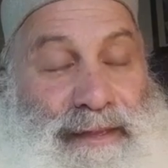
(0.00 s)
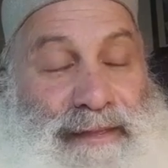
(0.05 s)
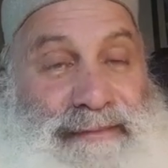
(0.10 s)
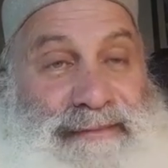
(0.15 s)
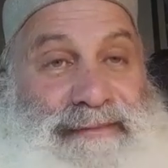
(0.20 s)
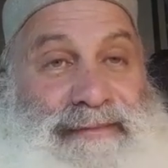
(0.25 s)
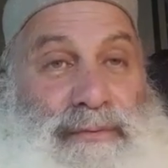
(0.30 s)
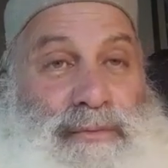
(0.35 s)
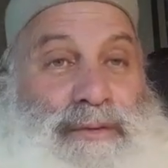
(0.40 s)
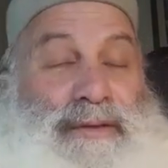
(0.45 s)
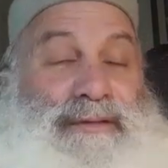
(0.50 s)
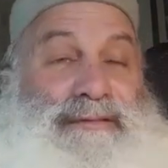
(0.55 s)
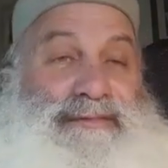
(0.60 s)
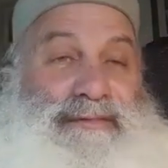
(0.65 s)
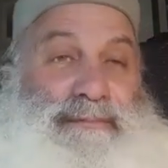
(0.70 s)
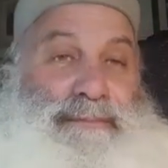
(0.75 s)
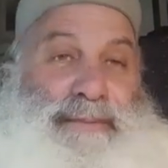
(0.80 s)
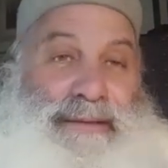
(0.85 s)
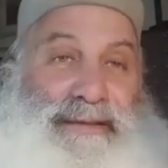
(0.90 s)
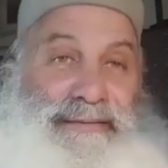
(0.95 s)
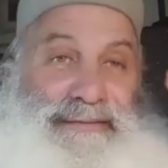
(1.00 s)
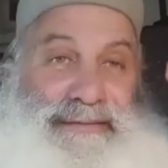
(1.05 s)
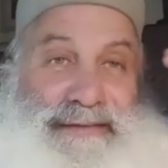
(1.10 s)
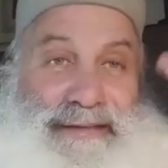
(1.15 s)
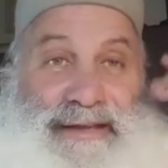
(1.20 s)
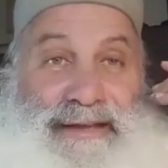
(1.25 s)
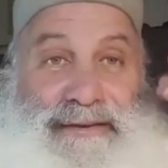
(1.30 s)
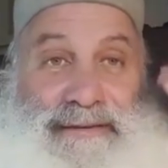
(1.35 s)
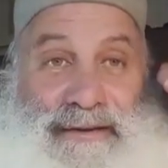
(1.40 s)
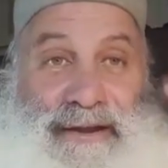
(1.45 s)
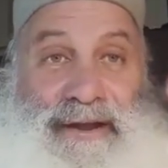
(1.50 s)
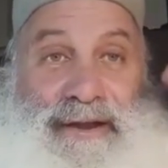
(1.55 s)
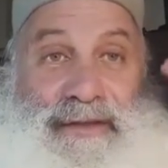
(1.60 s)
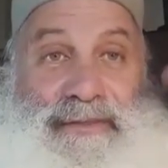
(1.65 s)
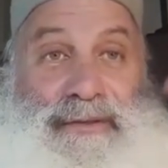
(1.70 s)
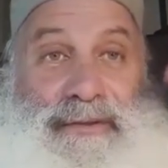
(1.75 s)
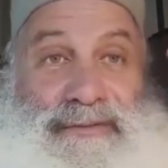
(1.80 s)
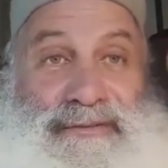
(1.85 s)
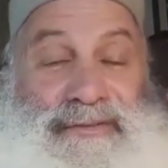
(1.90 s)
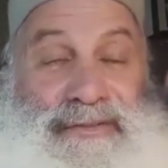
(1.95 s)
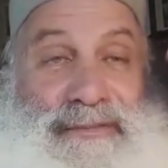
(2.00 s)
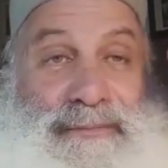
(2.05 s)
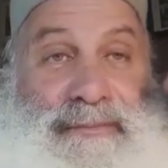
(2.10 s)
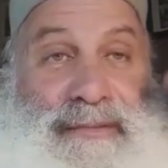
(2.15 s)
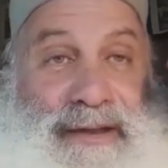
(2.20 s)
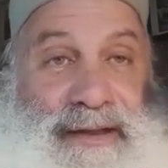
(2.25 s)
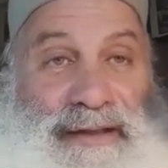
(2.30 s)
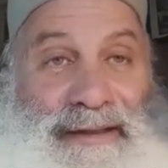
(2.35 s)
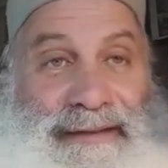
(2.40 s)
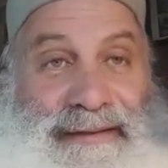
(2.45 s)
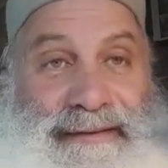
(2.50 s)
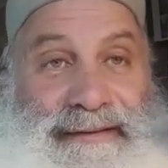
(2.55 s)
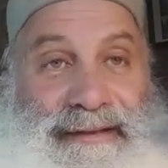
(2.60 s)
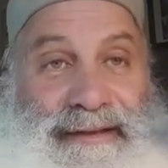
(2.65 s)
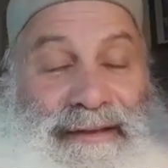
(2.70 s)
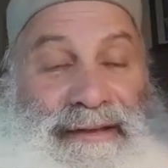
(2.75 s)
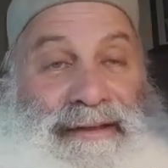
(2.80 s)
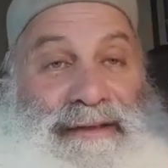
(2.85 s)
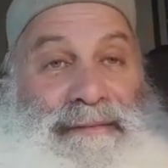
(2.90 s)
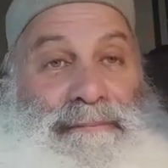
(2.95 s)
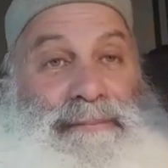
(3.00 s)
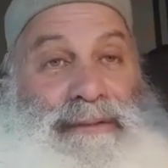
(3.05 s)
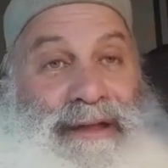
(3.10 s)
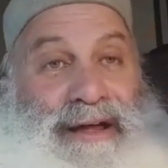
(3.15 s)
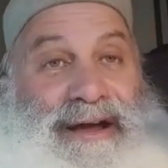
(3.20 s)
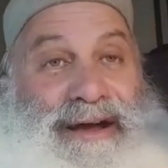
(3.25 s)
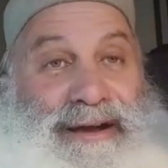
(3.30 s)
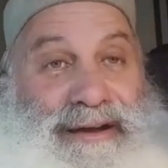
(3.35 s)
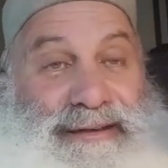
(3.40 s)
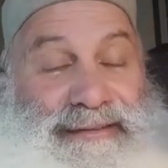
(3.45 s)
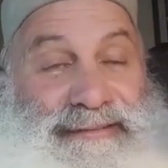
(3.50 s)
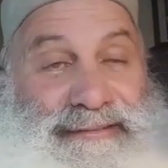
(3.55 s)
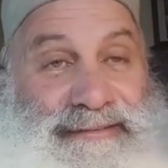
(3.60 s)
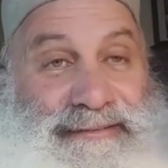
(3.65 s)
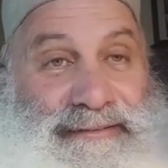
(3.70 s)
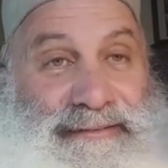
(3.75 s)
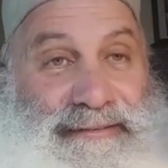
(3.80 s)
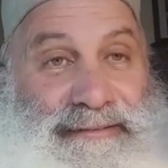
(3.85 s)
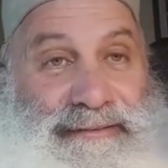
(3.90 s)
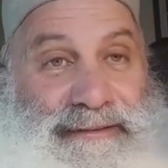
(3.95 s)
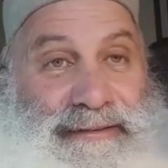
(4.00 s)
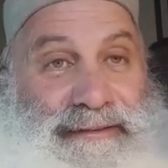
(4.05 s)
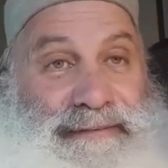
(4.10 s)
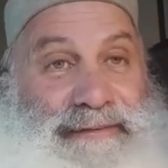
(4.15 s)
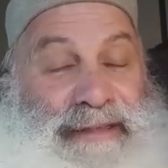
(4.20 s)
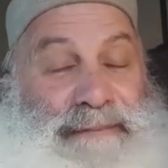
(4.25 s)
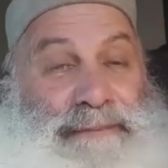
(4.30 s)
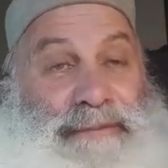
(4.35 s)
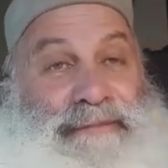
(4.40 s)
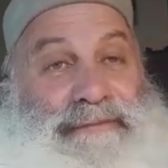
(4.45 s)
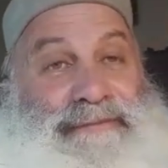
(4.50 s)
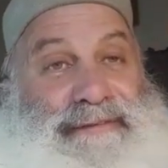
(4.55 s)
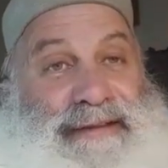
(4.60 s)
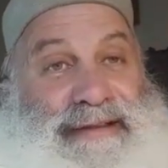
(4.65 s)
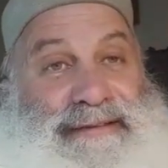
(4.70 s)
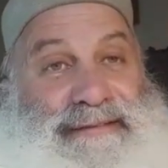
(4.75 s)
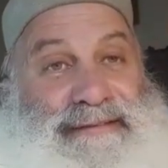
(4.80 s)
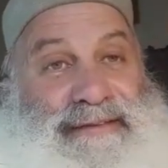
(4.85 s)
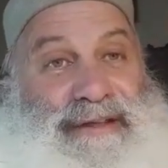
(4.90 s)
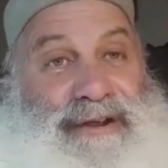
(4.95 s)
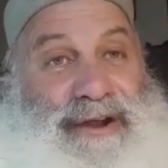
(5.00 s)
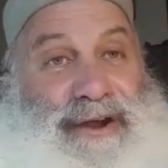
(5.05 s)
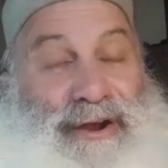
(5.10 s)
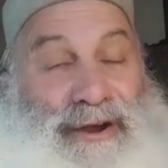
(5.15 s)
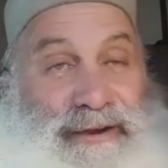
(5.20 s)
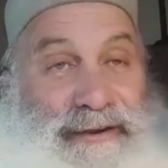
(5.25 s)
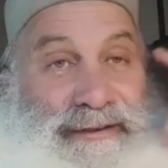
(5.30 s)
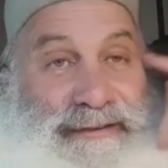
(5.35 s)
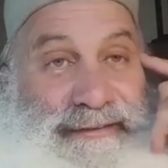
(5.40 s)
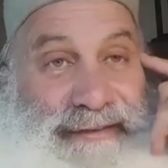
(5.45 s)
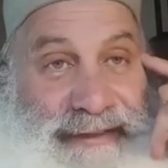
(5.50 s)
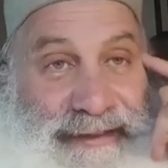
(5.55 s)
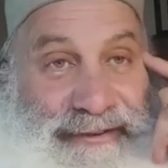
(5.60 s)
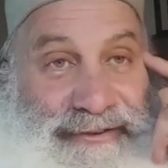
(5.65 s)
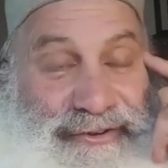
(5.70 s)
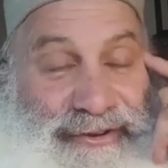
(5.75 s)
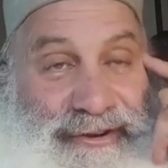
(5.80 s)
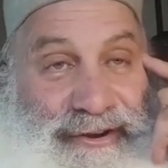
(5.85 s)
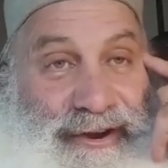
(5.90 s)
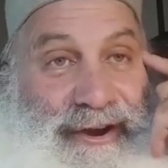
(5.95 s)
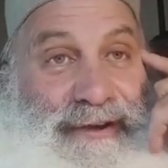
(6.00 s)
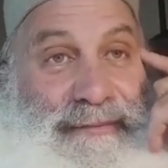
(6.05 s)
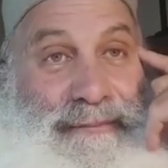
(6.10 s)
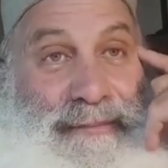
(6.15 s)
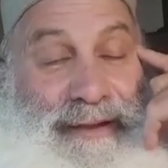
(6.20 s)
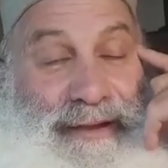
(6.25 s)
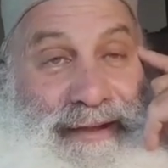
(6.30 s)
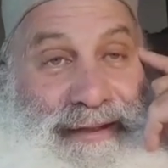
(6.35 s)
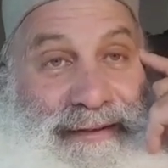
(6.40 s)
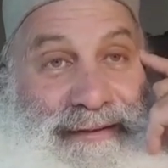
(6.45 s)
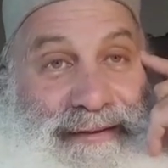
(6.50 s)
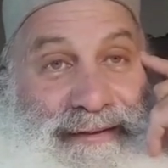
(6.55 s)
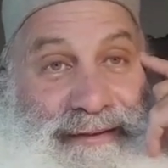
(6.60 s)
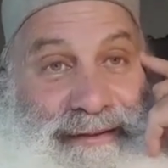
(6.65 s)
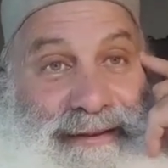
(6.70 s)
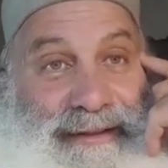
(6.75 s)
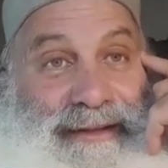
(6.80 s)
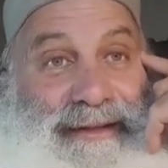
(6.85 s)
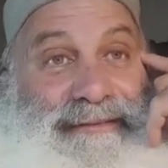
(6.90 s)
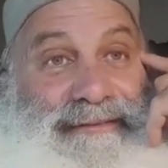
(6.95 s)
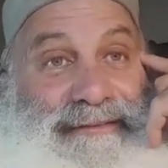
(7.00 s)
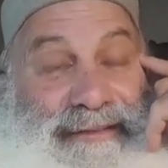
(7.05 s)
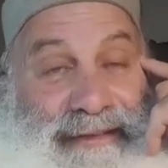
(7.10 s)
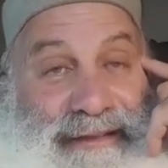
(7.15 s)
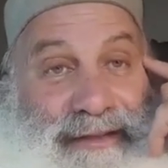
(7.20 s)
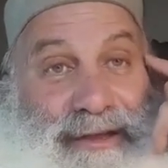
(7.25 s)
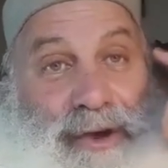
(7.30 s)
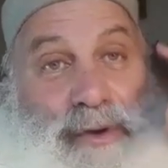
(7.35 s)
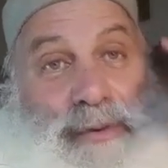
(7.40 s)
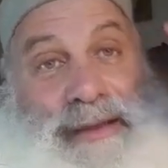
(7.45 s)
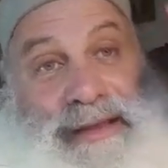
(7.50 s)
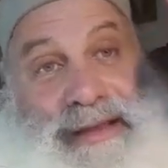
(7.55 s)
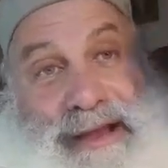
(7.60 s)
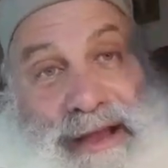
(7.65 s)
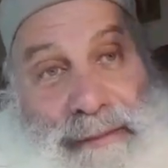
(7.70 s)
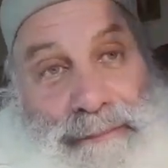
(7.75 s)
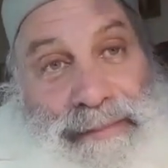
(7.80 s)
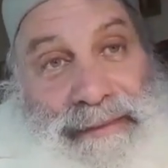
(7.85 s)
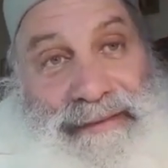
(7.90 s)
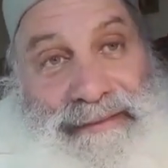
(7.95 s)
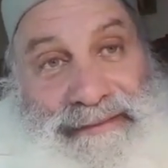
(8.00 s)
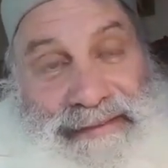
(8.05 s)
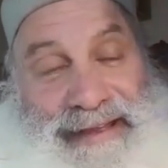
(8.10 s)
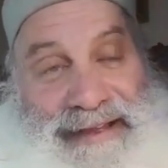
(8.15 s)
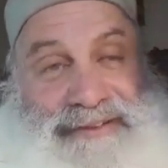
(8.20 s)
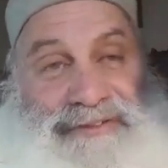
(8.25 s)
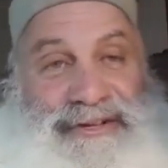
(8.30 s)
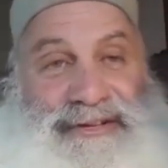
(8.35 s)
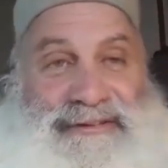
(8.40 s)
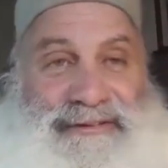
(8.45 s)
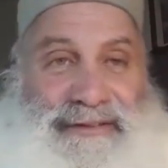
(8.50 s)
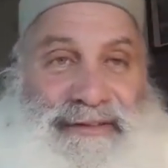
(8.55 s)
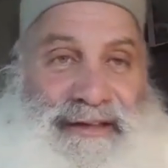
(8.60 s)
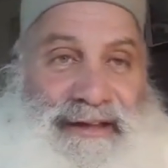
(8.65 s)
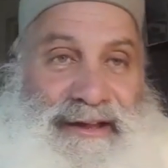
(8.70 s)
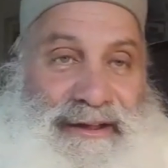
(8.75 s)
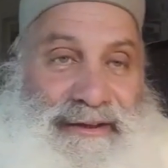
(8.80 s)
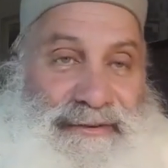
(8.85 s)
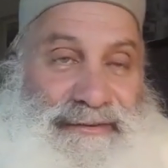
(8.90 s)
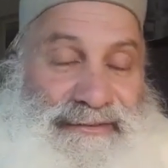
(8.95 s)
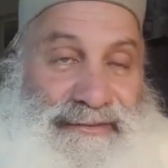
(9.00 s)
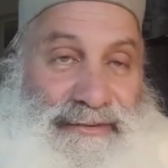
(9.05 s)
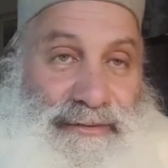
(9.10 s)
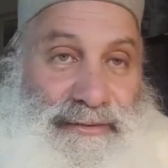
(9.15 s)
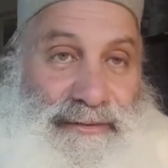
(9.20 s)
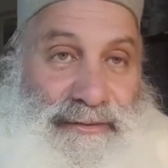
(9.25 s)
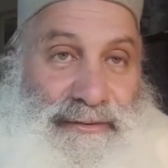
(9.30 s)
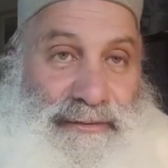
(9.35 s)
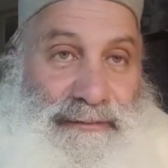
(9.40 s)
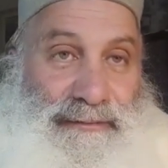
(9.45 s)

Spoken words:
See, the walls of the palace, again, those are the mind blocks that prevent our intention, our mind, to going up and attaching to the higher soul.